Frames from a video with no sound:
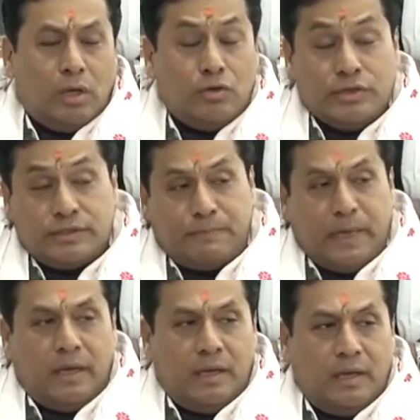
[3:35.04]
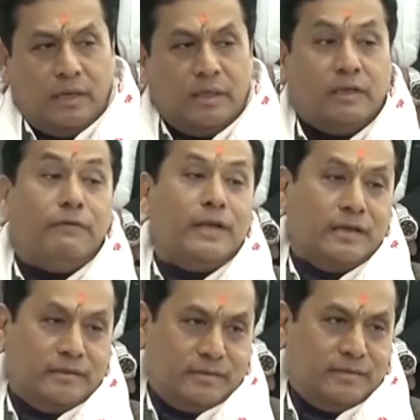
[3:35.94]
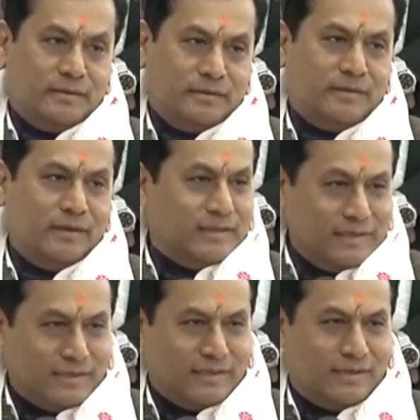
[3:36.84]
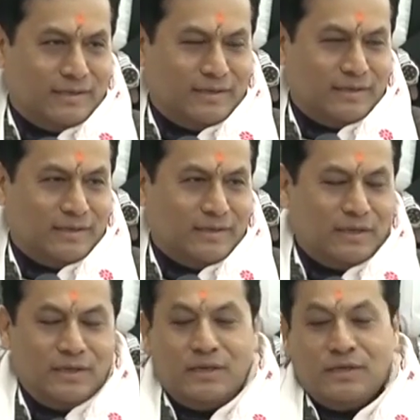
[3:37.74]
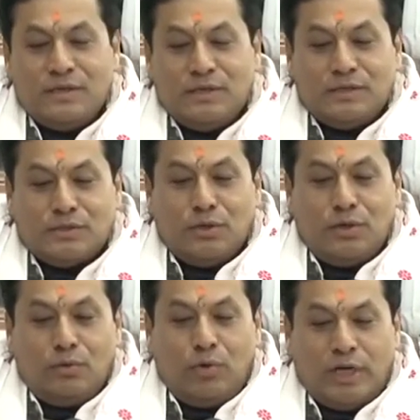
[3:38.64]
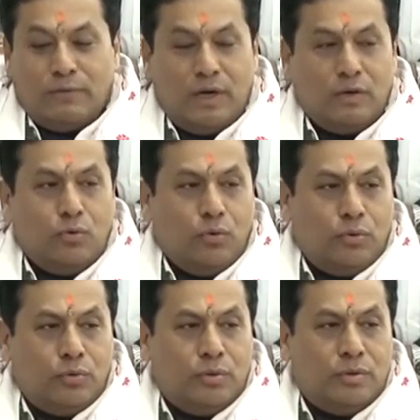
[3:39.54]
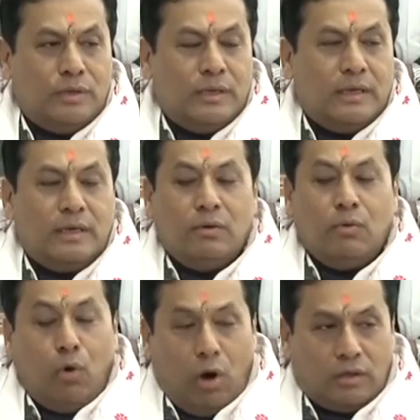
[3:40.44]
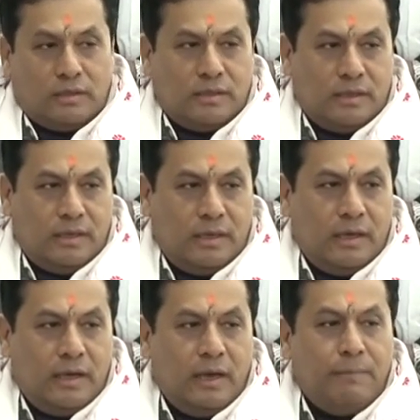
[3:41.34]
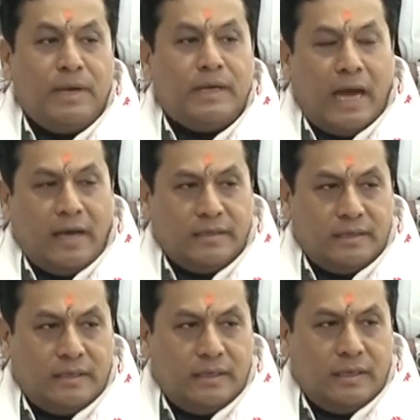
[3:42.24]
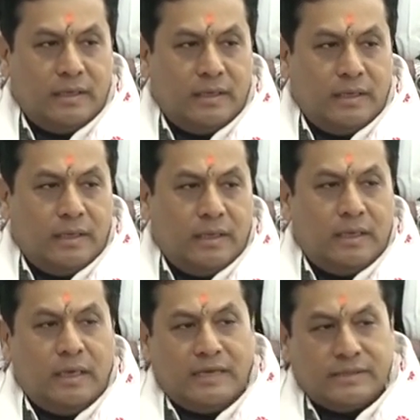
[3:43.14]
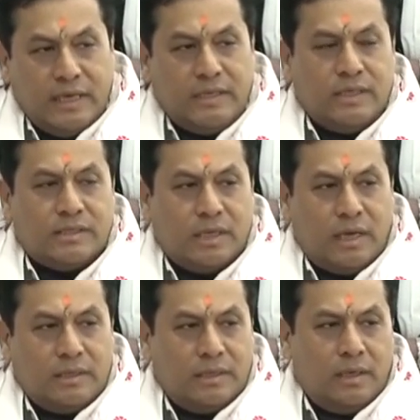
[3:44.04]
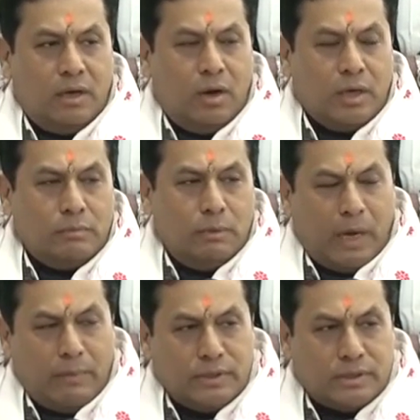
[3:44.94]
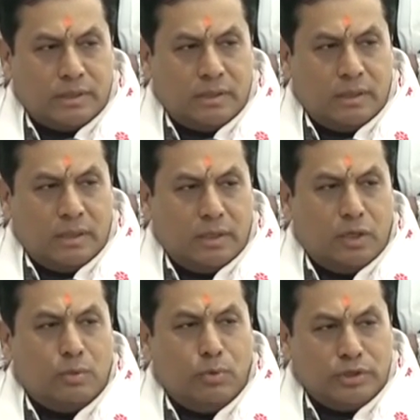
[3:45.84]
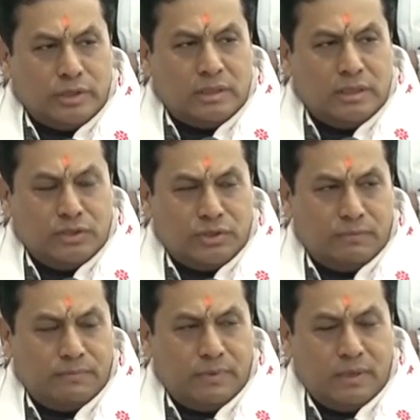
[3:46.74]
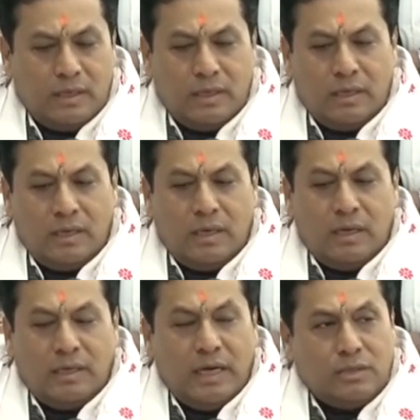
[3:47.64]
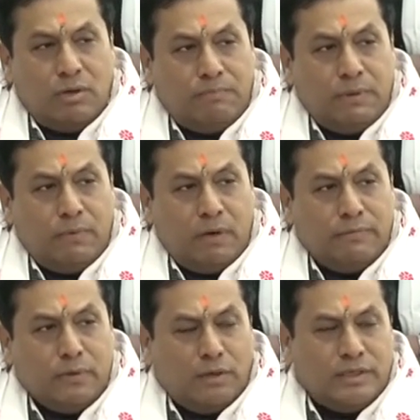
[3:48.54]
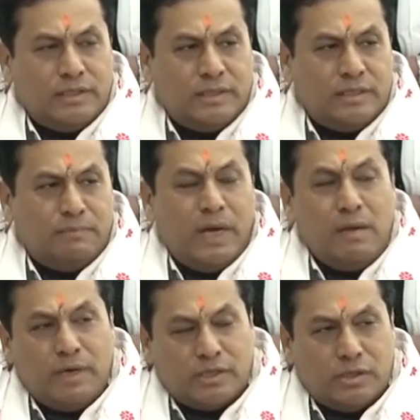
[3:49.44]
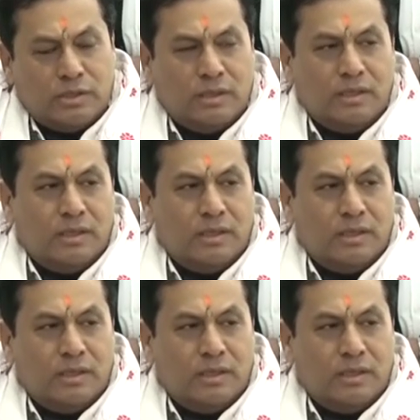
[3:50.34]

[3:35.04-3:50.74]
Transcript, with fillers: always pay the dividend, isn't it? Yes. So whatever good work have been done the last eight years under Honorable Prime Minister Narendra Modi's leadership, that is why people of Northeast is very much,